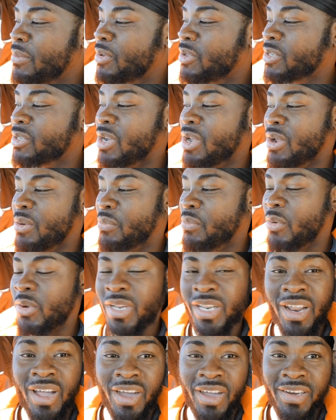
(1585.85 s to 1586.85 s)
just gonna put
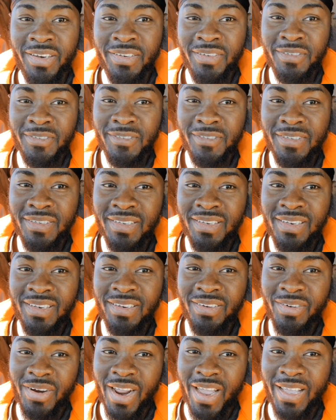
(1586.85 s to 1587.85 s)
it on,
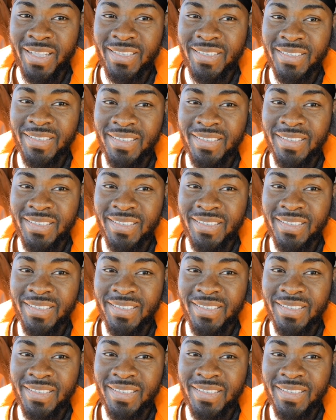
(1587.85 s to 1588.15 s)
right?